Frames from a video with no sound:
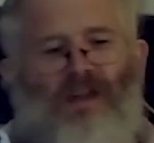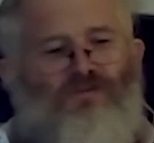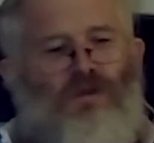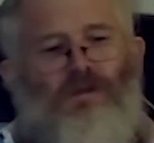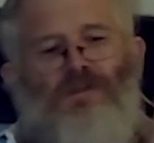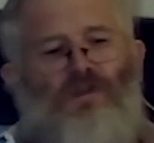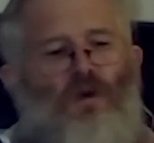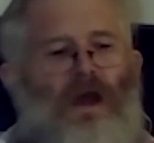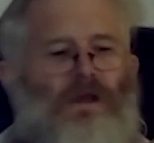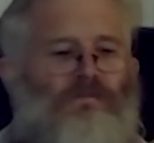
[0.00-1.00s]
trust you,
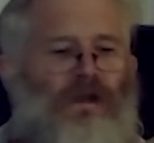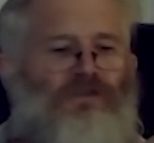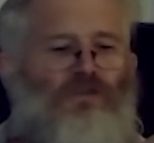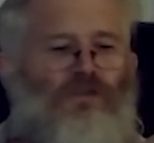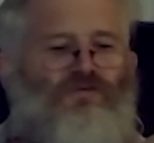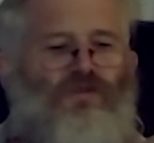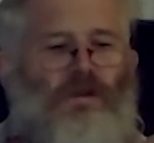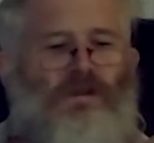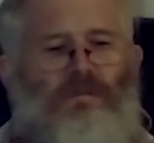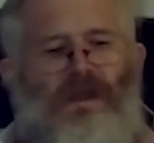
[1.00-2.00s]
I expect you to
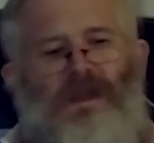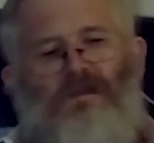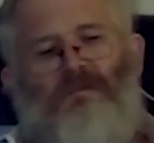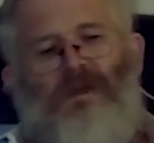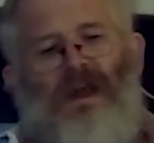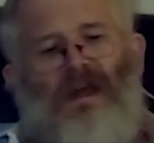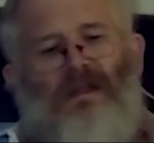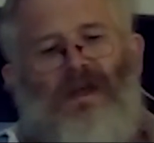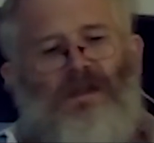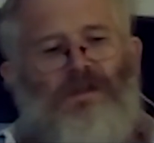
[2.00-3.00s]
trust me.
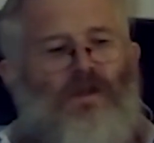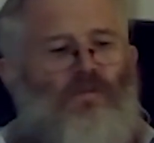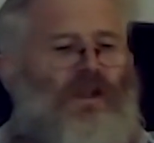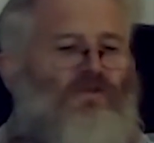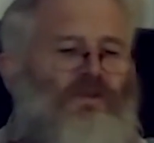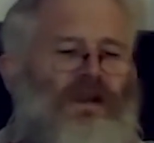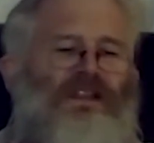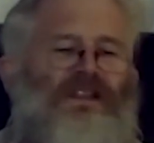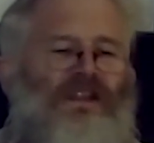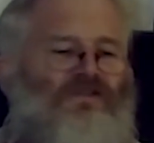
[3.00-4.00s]
That's it. We don't really
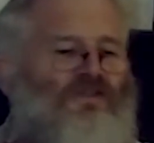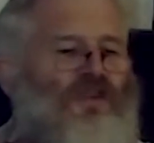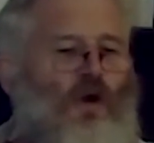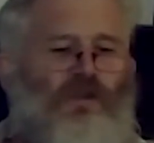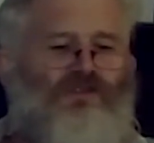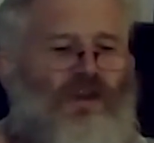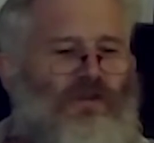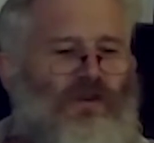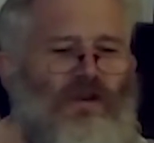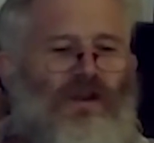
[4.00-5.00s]
need to know each
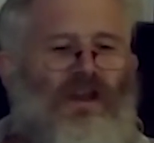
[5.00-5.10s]
other.